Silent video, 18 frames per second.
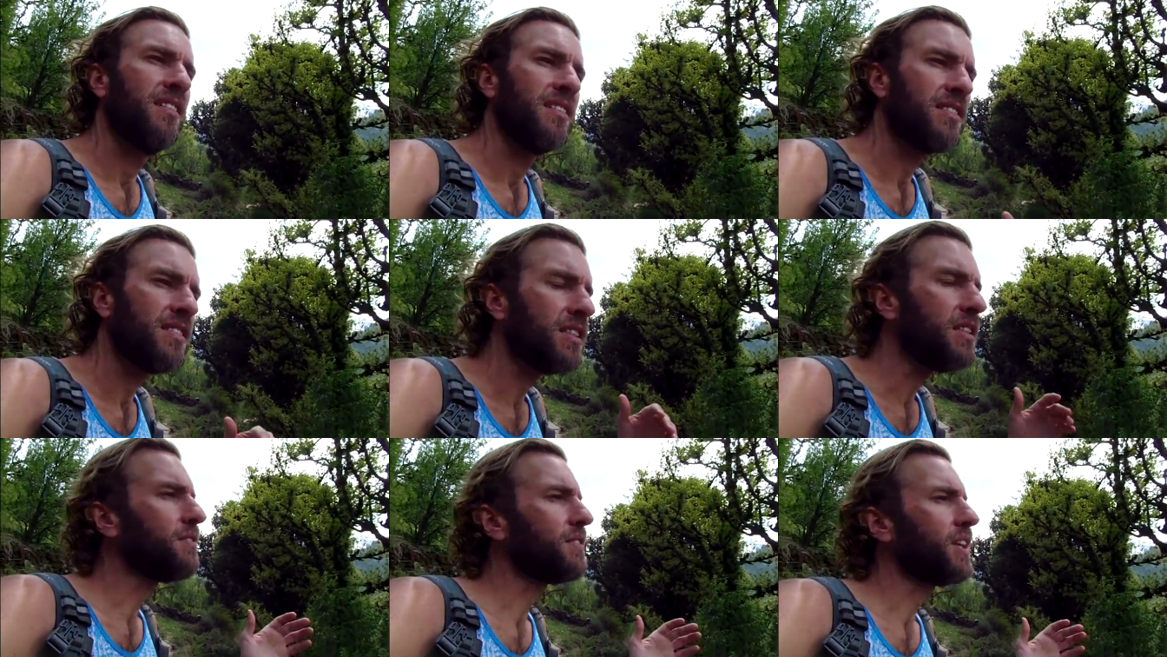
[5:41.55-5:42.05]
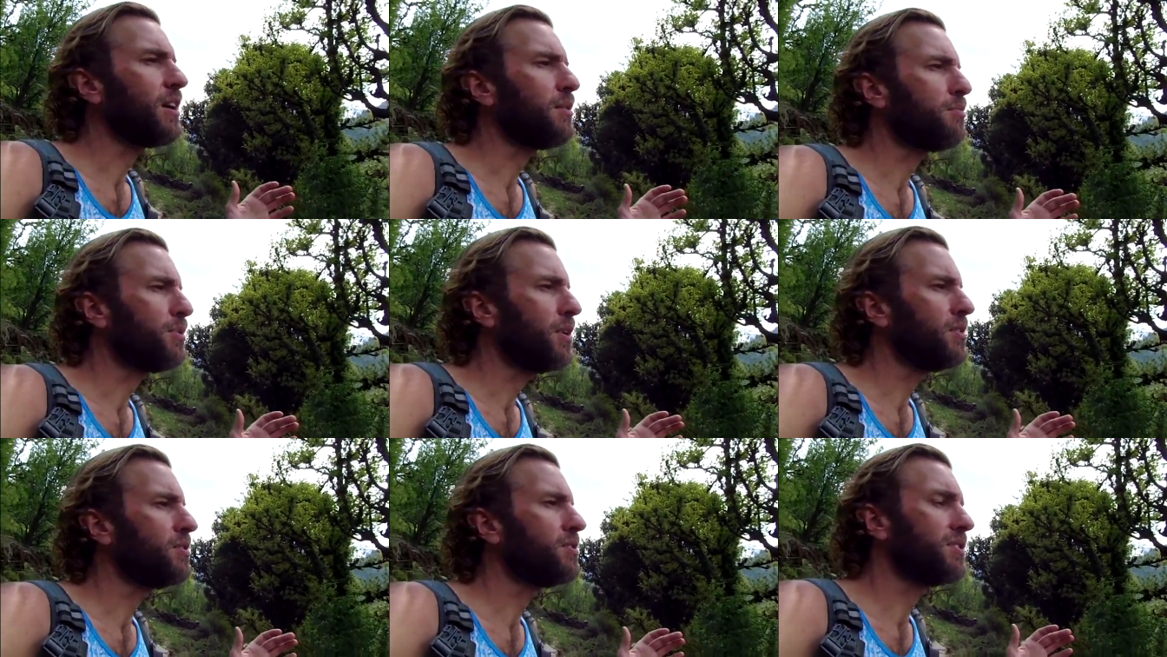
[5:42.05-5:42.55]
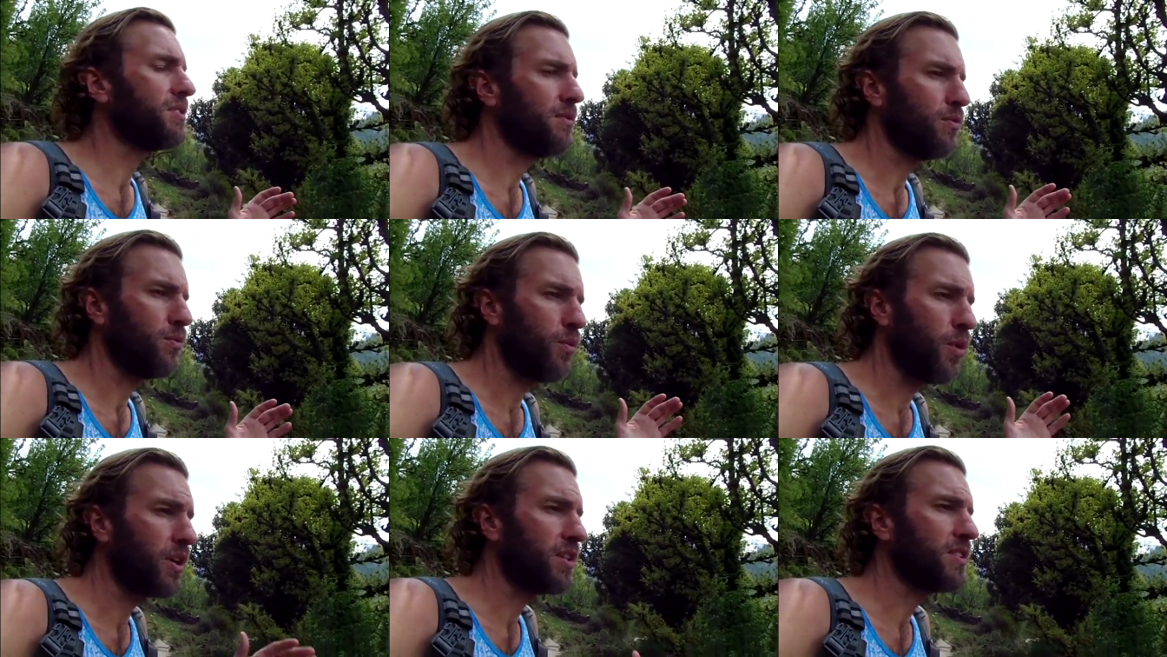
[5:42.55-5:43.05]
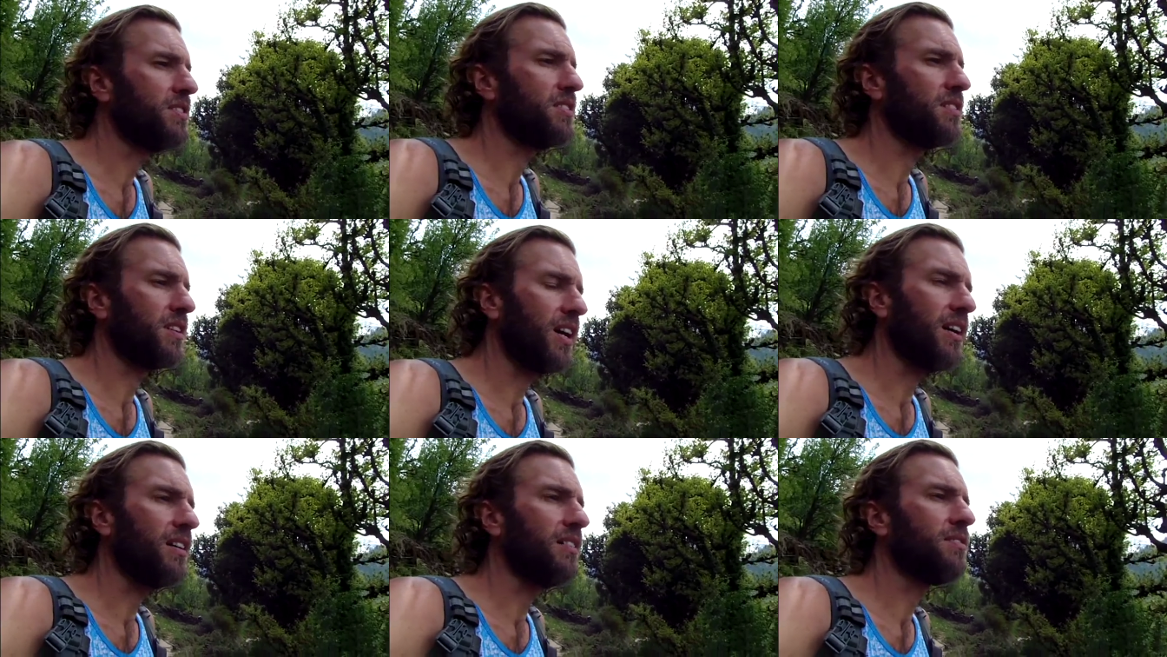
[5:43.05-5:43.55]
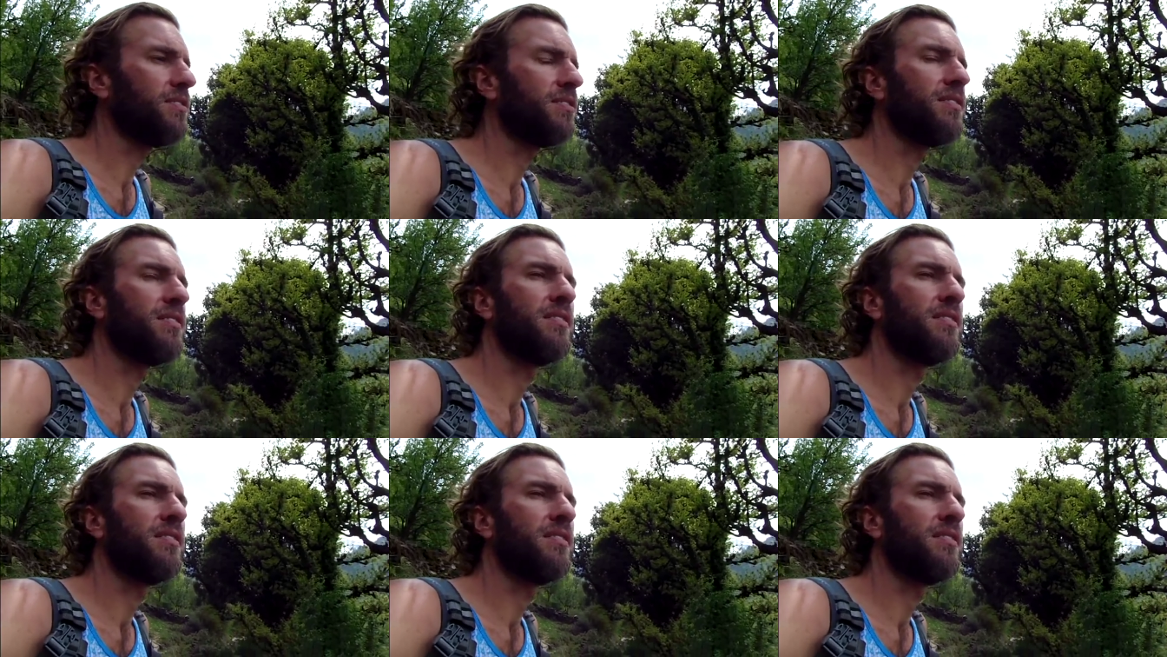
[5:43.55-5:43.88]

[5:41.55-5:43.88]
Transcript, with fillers: See if that approach works in your life.